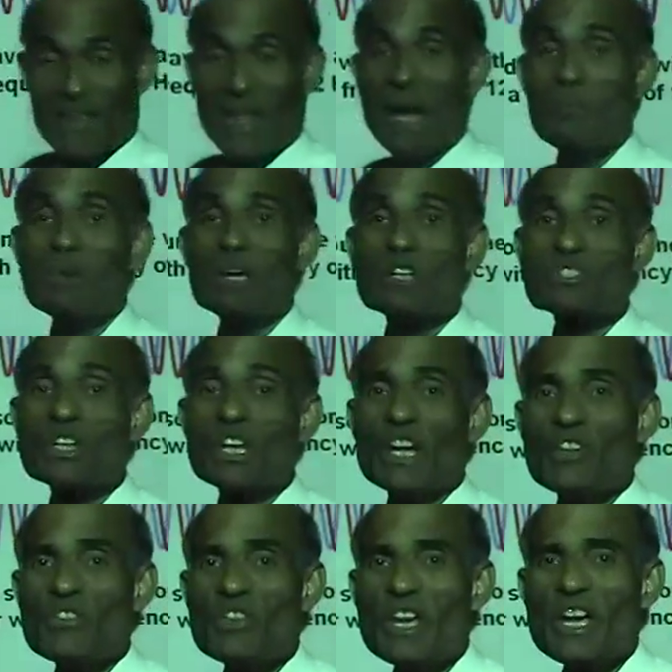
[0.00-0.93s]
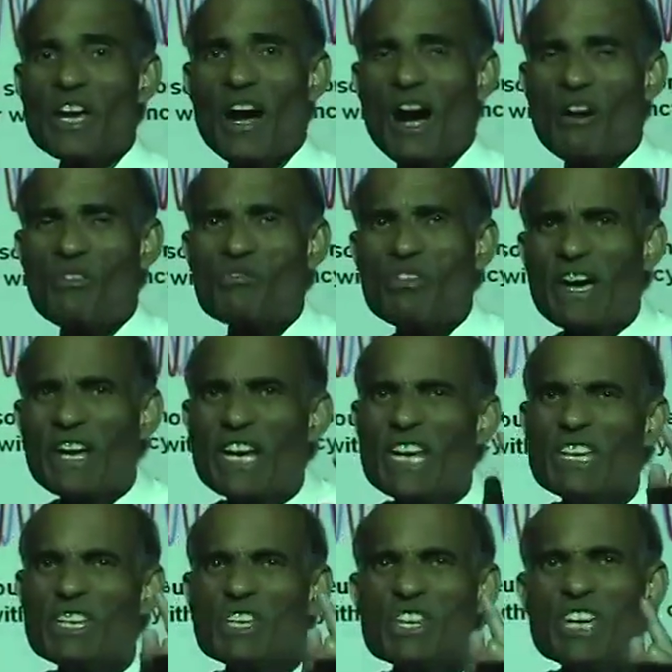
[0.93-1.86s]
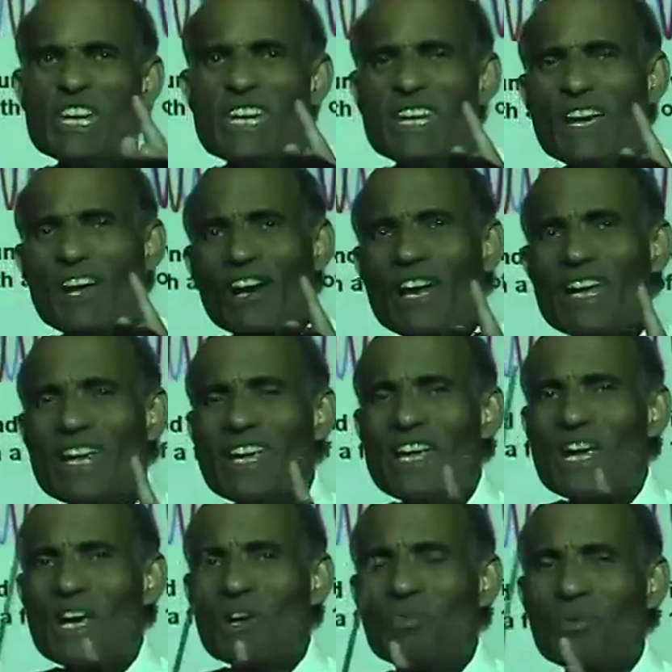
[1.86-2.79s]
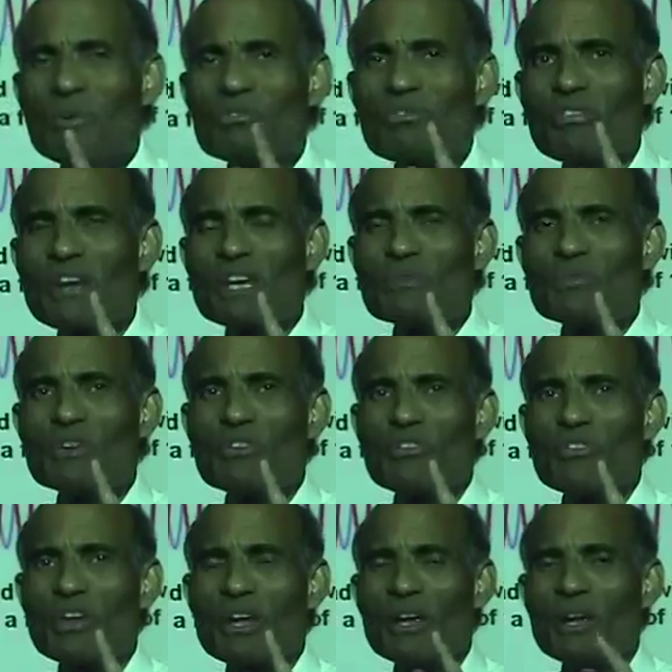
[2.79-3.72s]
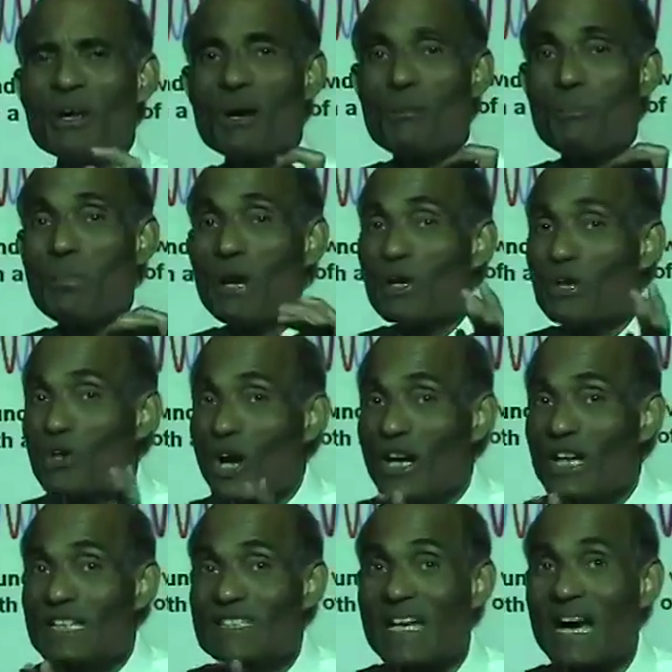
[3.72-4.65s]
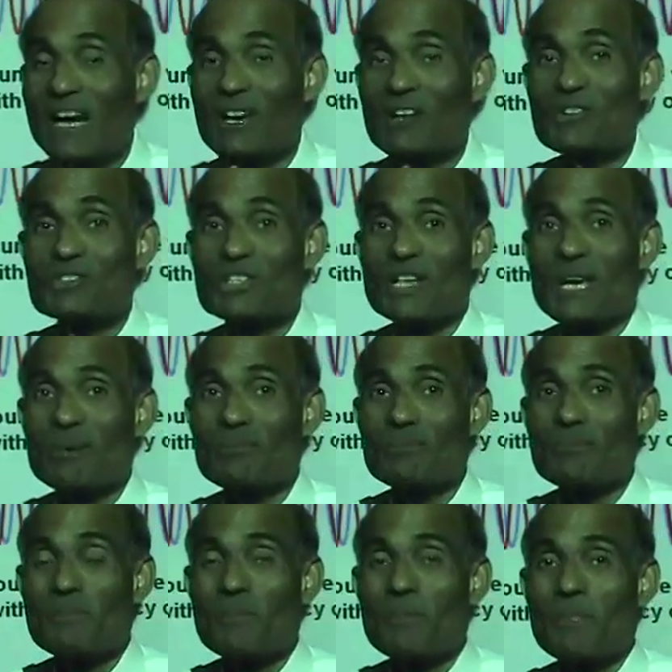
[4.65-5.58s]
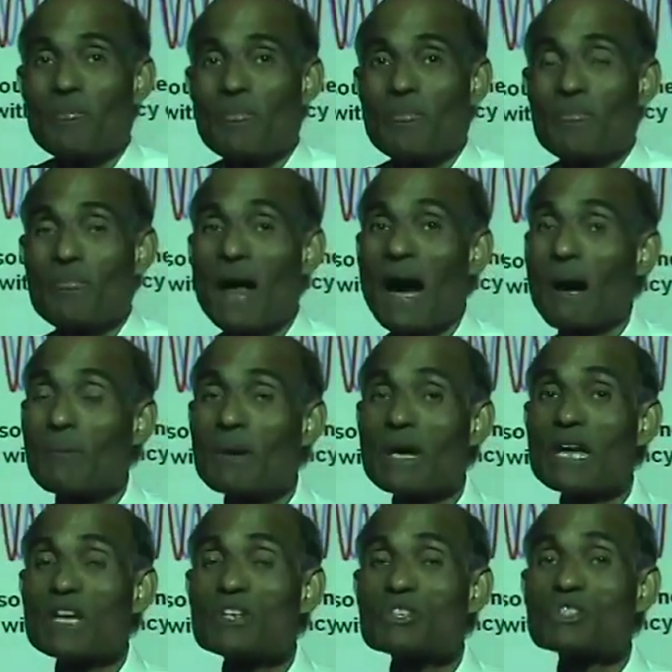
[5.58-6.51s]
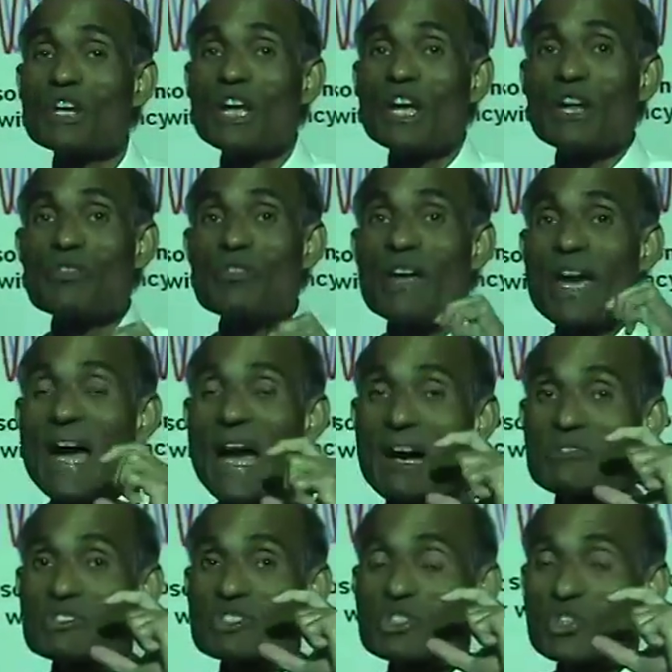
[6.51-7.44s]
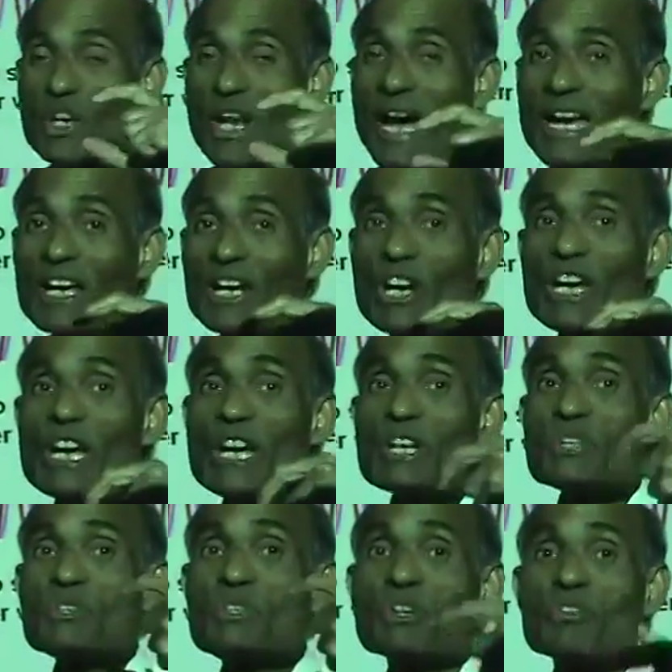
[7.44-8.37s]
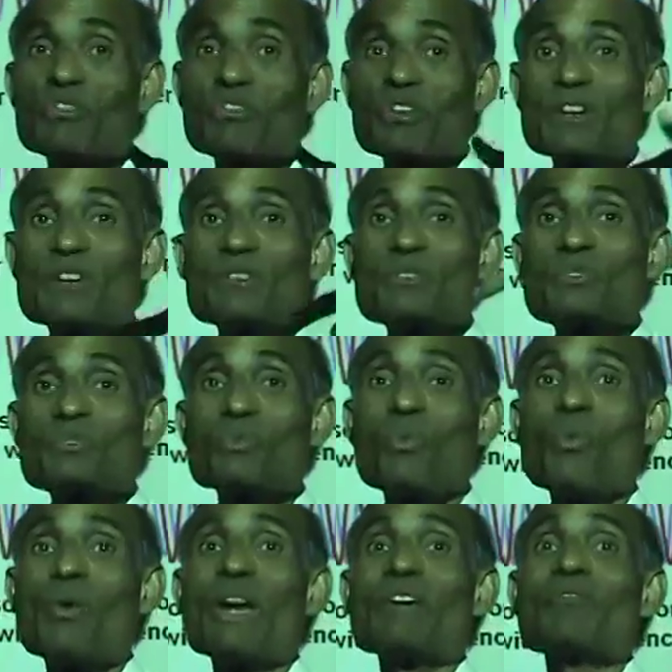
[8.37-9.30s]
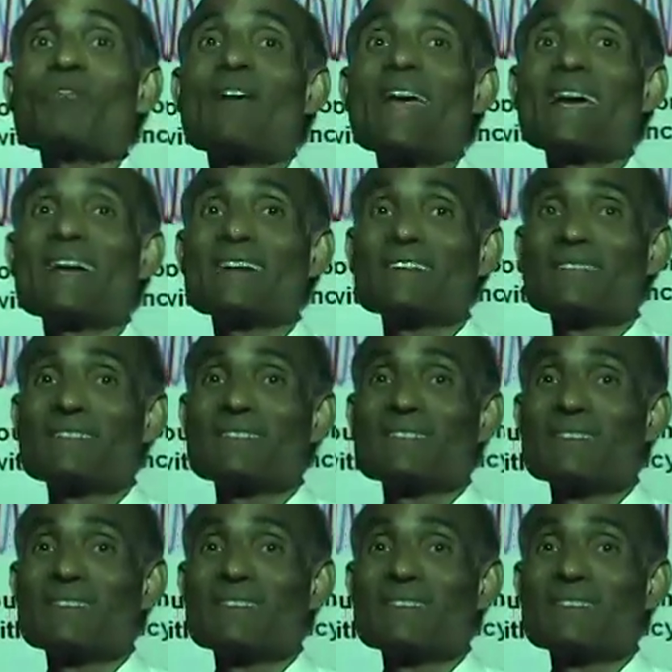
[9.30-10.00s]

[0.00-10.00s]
That means they are very nearly equal frequency, but not exactly the same. That means they have slightly different wavelength.